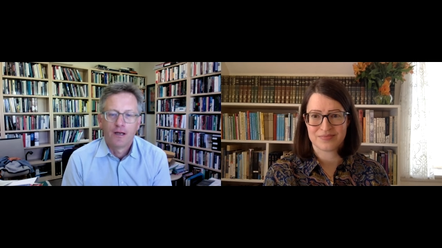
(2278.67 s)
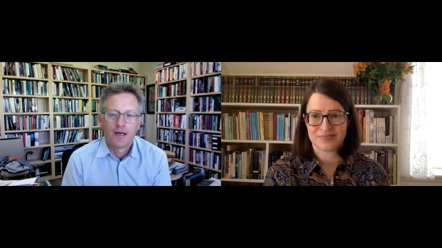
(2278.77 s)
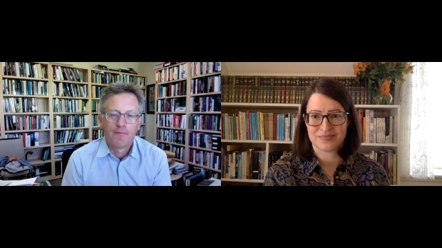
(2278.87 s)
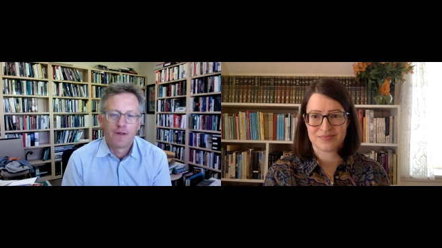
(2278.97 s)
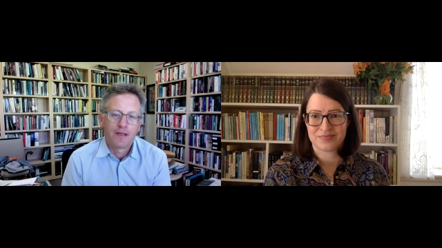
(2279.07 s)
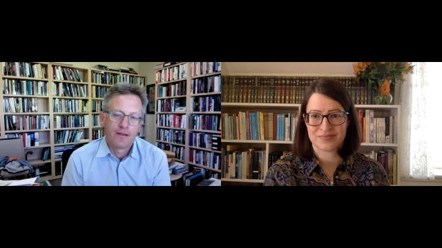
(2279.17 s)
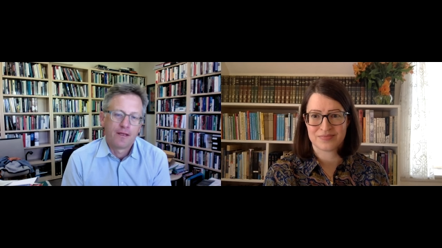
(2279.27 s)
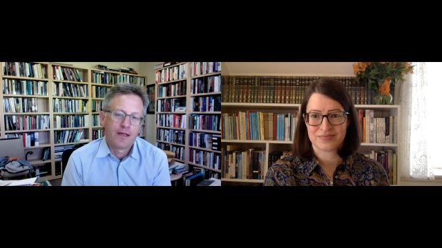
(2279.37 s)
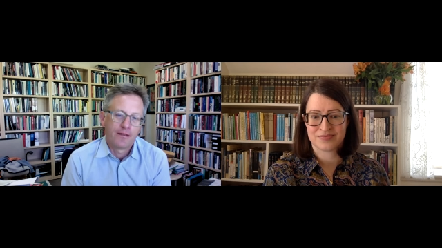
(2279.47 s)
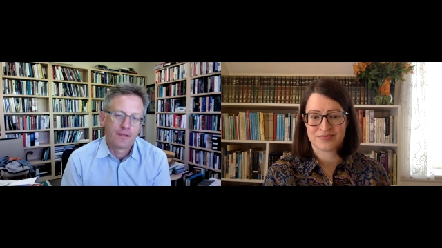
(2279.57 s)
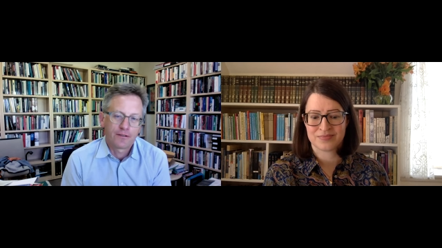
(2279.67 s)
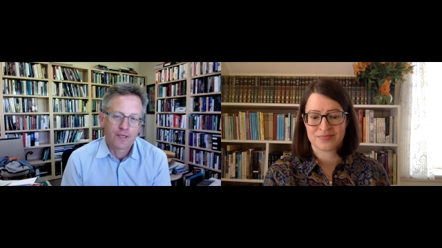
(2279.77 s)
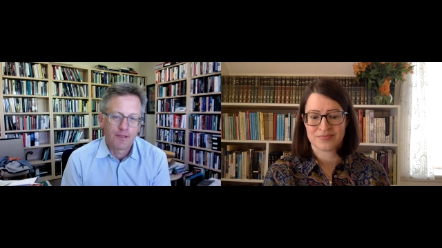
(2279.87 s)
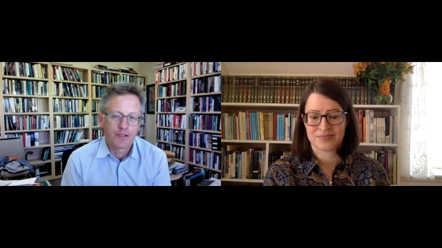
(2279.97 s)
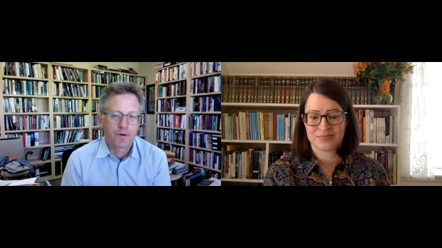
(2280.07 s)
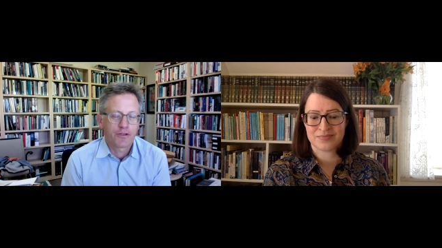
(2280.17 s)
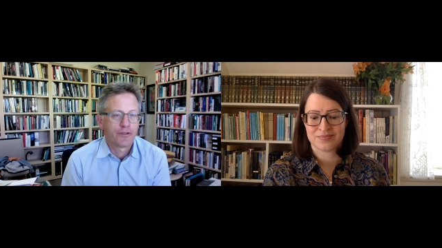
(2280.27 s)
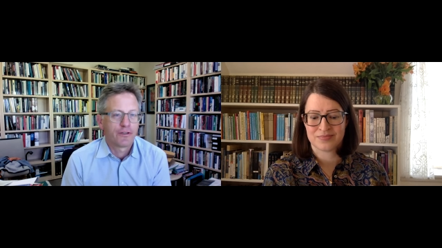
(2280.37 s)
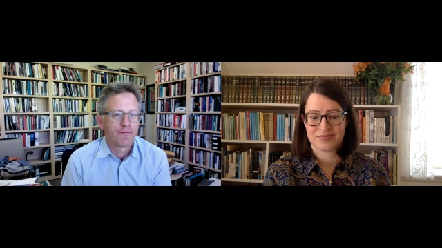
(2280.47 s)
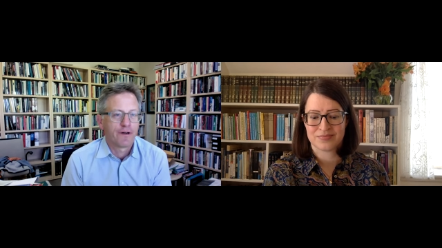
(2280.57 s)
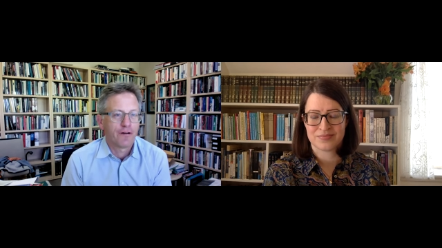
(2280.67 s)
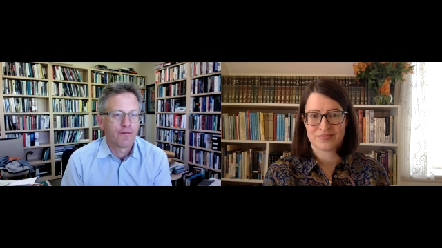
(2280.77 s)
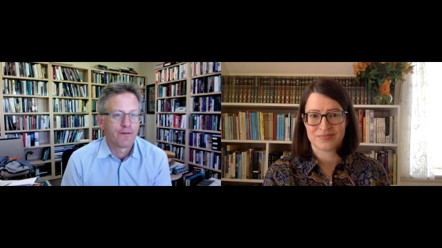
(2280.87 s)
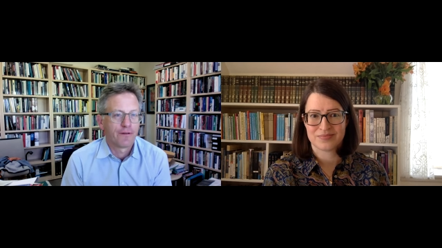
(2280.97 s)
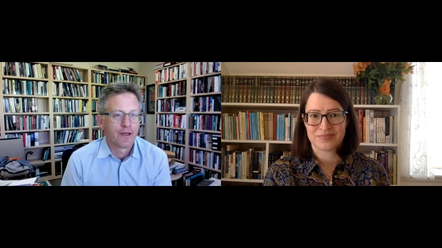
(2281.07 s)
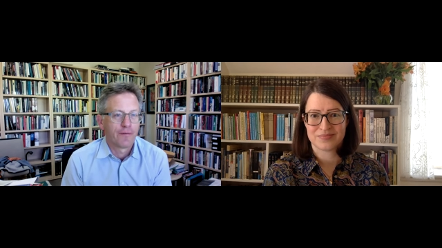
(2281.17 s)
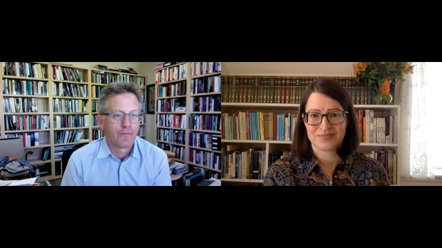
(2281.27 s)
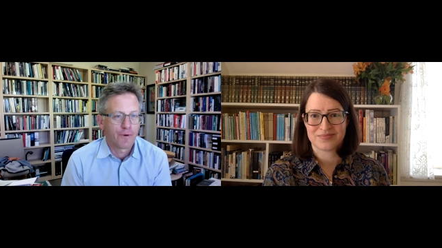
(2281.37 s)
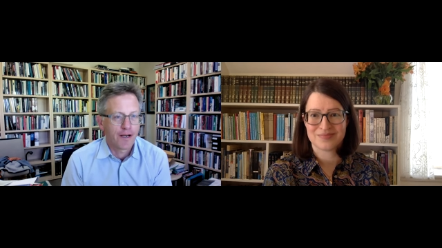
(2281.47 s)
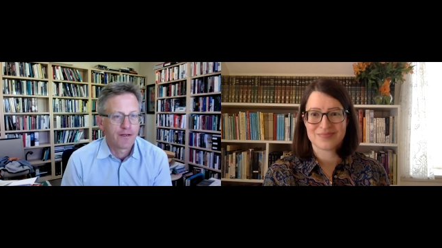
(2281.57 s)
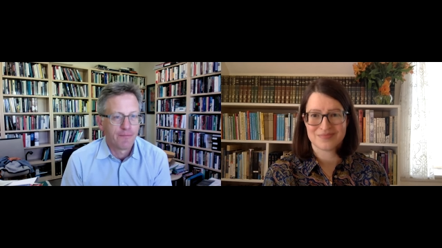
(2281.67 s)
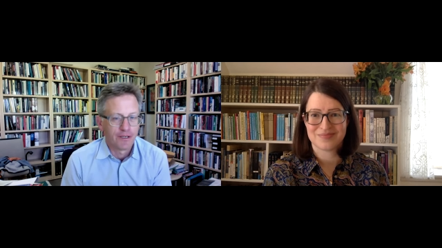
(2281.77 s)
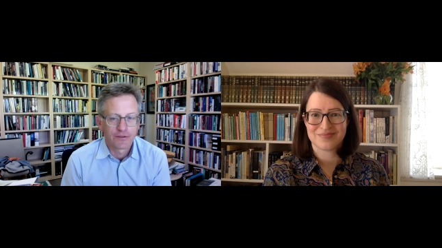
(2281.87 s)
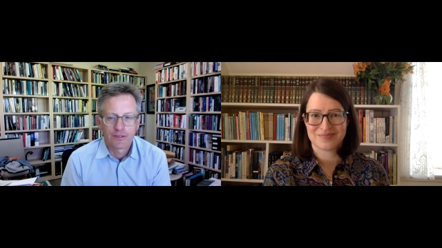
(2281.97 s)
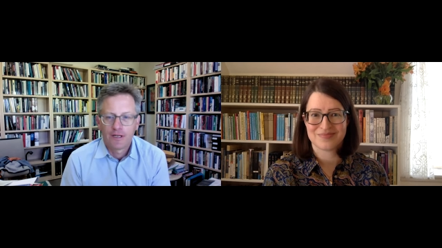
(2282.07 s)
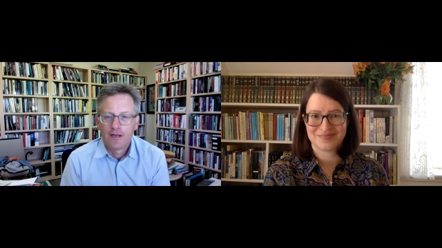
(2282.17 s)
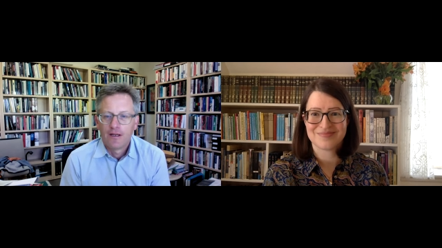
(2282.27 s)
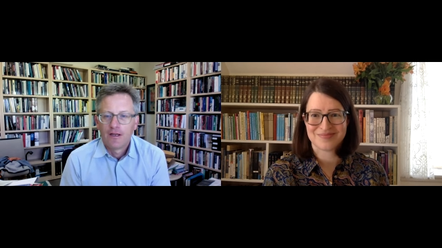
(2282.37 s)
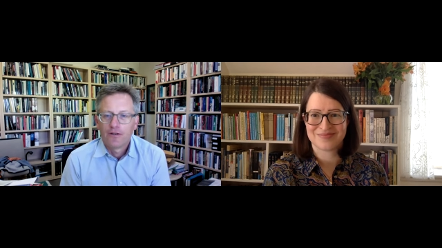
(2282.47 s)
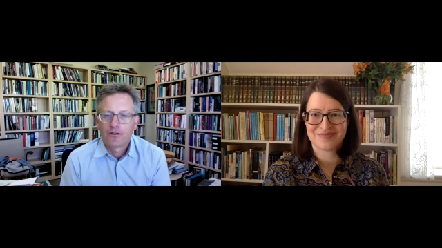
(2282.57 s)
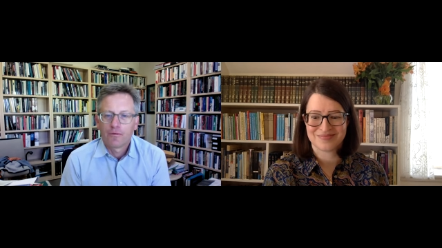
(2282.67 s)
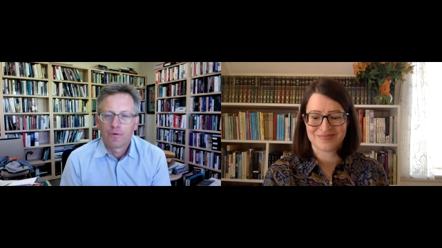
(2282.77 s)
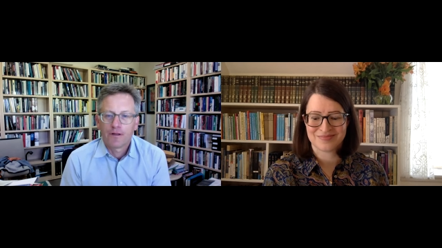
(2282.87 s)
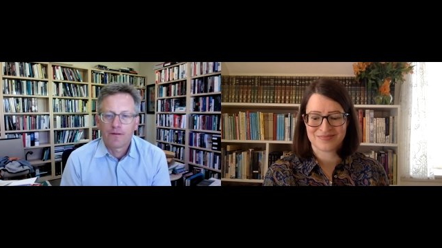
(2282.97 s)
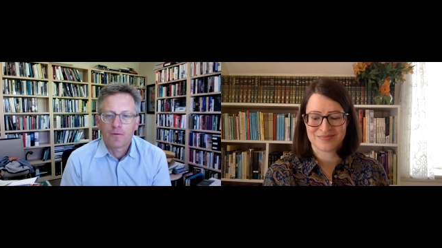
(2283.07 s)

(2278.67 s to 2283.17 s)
Speaker 1: Some of these questions involve randomness. So one of the